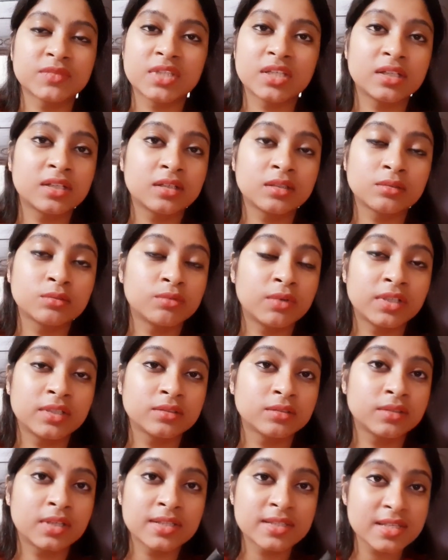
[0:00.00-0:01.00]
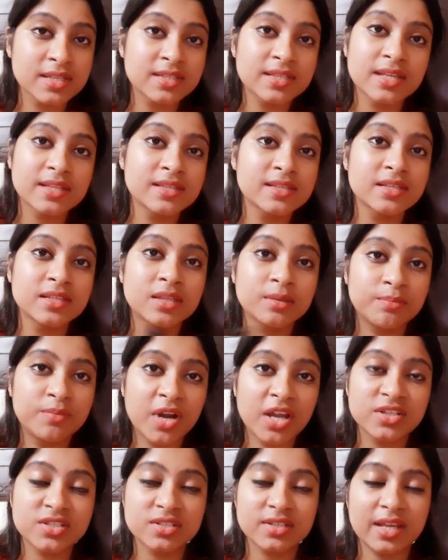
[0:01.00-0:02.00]
the consistency the
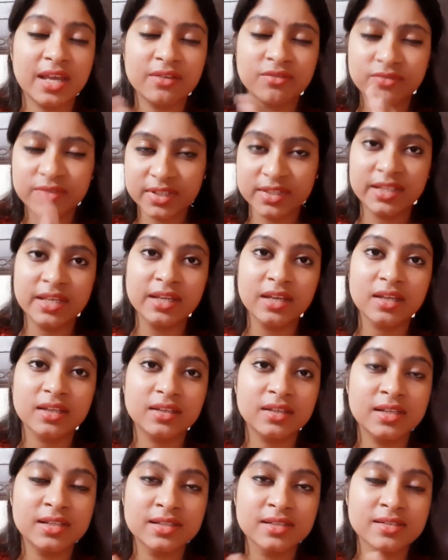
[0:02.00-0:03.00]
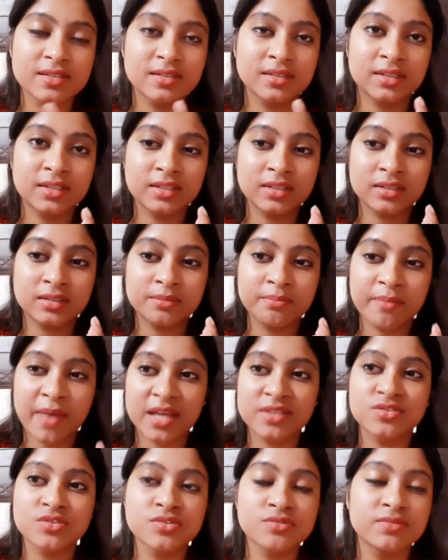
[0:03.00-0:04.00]
brush everything is, uh,
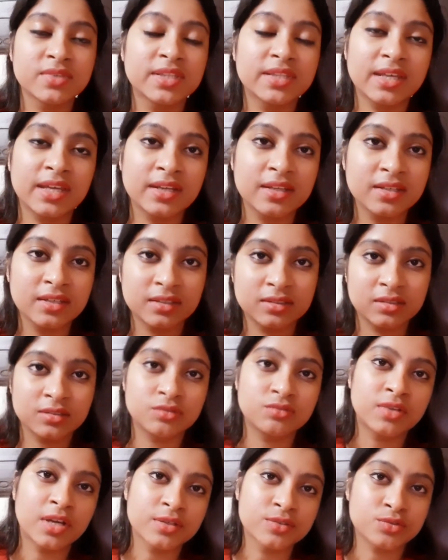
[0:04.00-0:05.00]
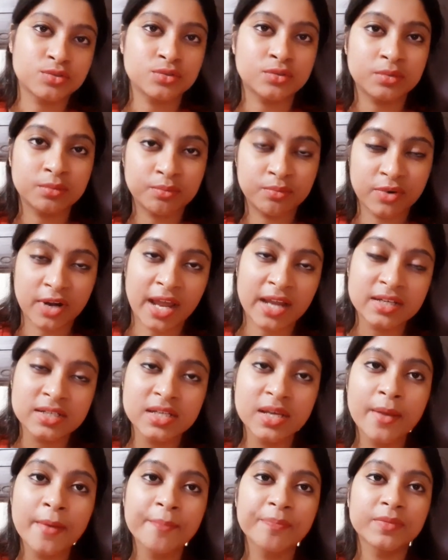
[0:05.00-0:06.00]
matches with any other drugstore
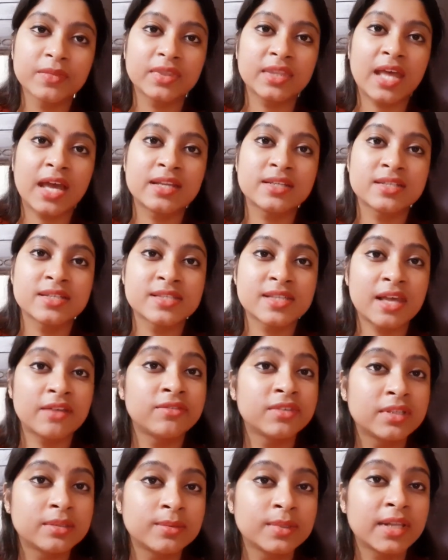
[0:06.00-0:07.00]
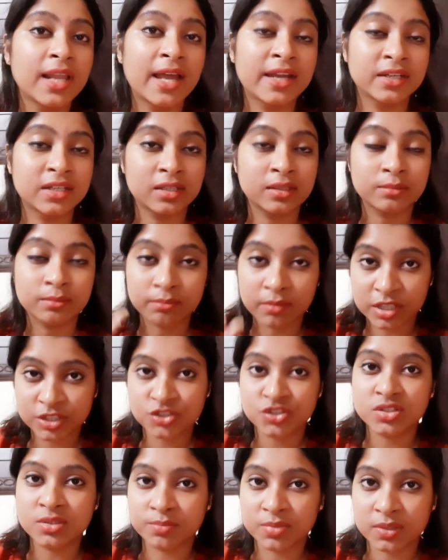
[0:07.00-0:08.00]
brand that is available at a much
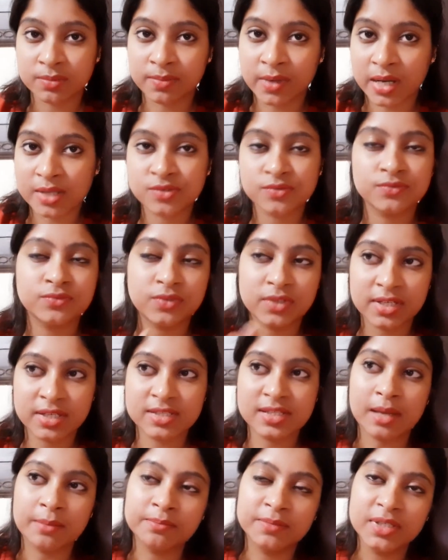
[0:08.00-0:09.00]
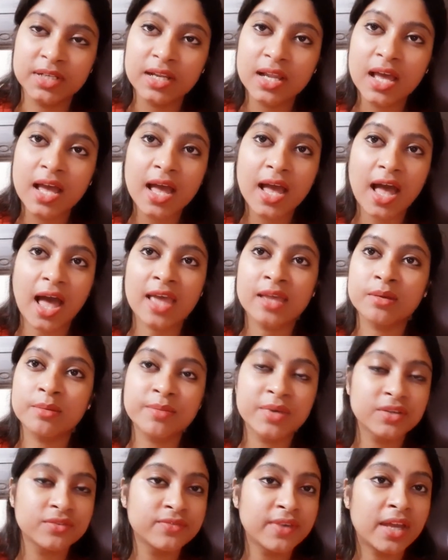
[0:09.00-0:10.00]
cheaper price for example i am a
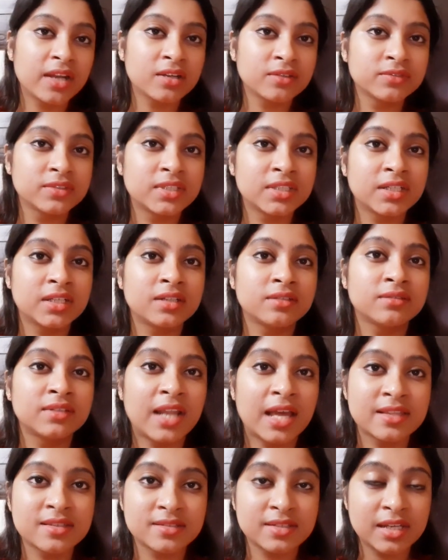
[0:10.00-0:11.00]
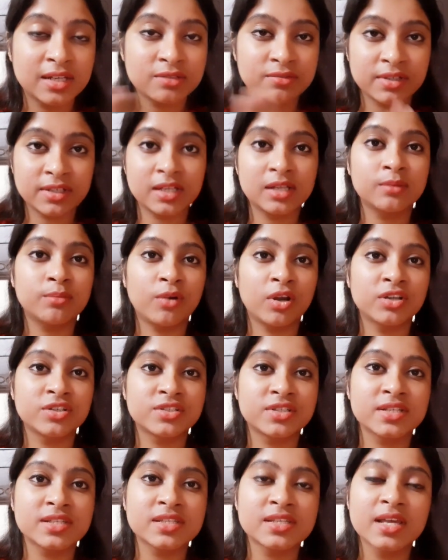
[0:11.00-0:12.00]
big fan of the reliance nail print nail
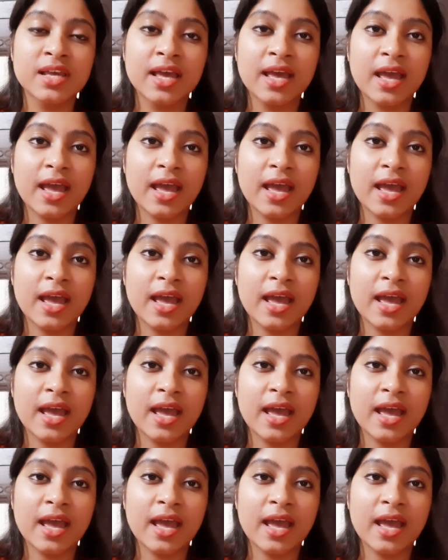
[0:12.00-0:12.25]
polishes